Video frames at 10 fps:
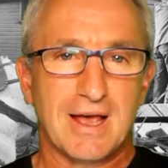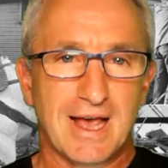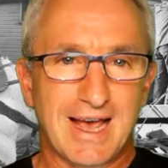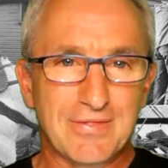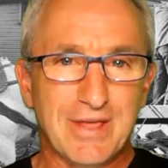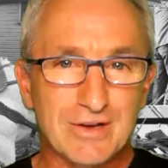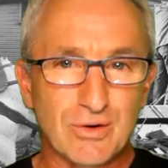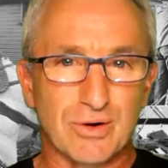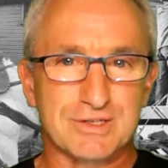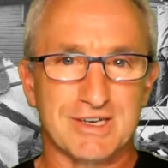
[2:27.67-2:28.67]
And that
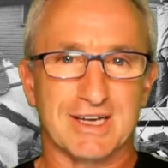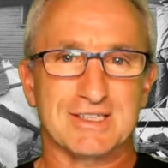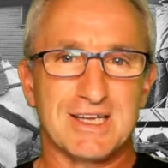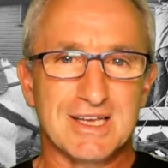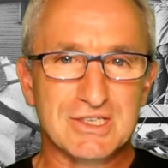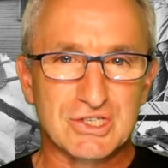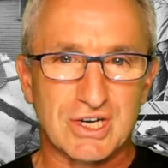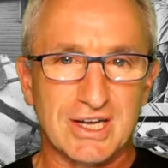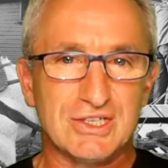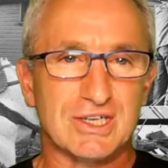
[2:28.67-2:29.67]
context is
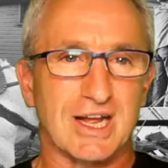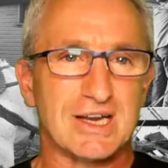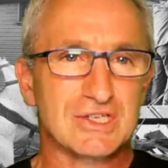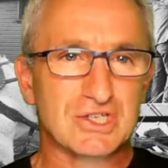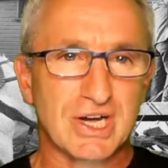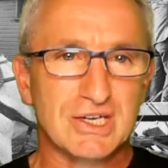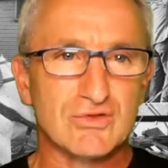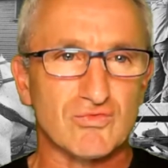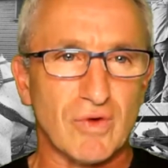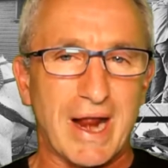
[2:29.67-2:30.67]
changing and has changed
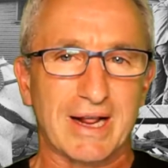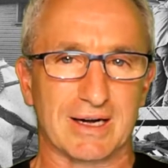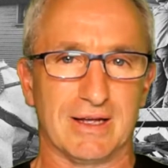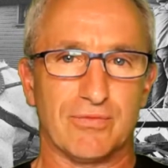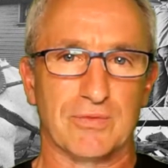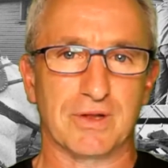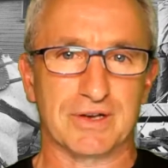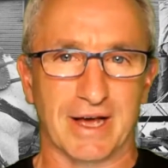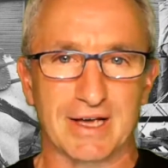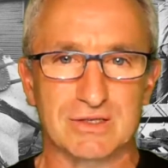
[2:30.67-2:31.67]
radically from the
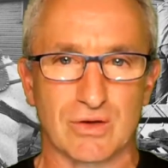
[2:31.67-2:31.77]
days